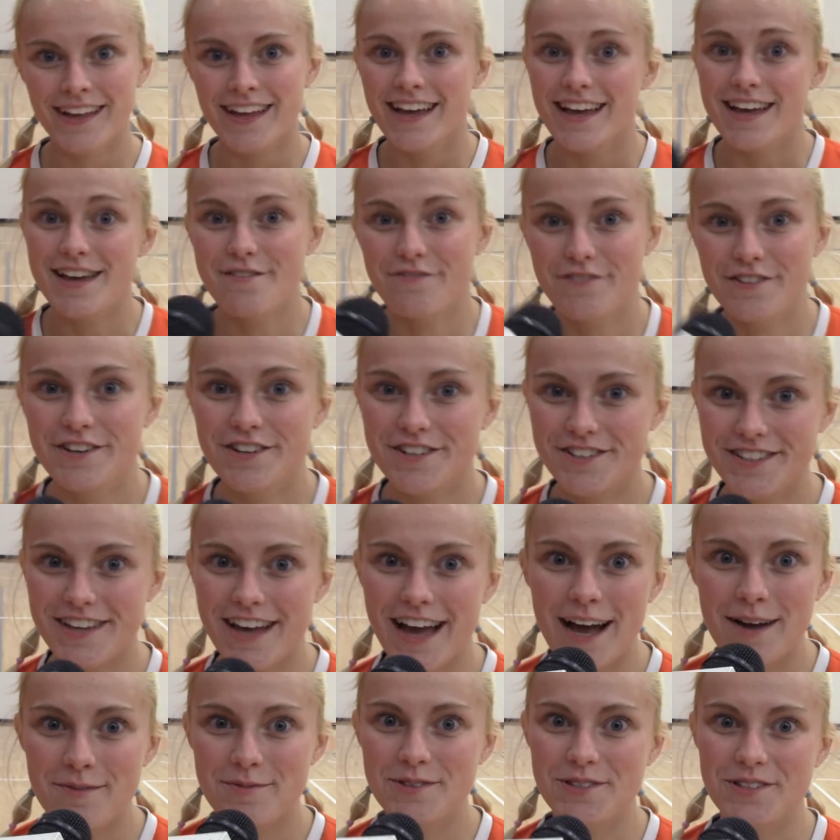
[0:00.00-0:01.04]
It feels
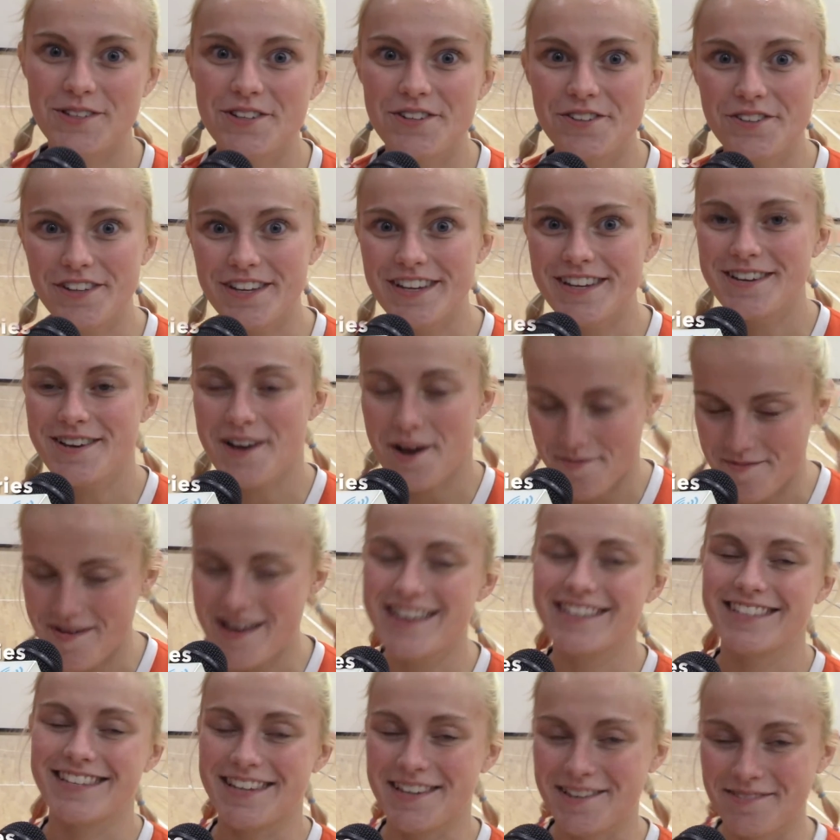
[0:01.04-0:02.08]
absolutely
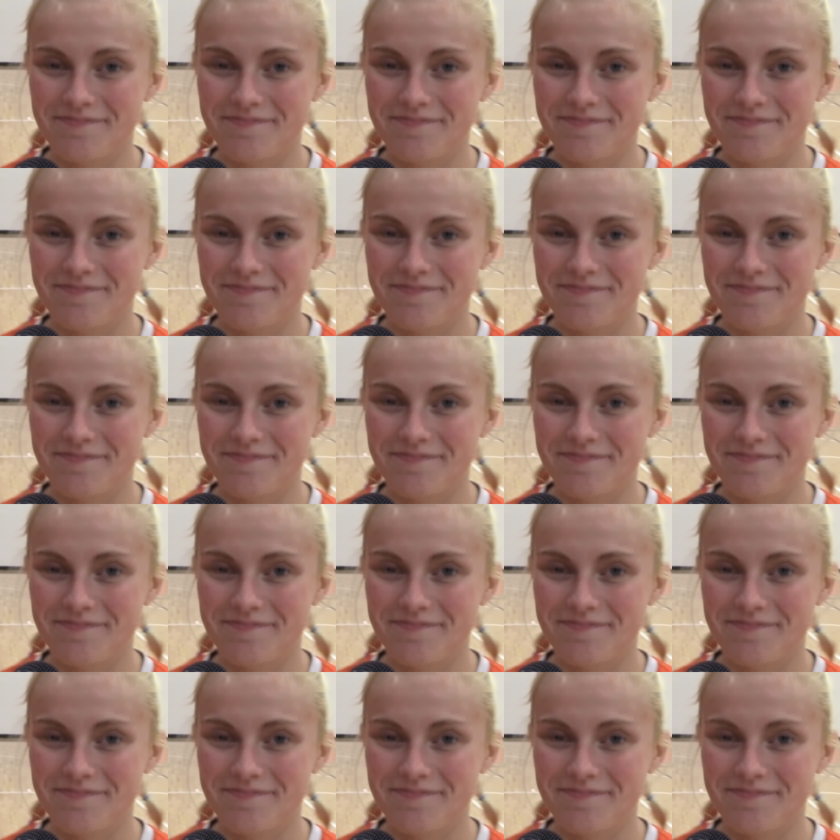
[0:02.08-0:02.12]
amazing.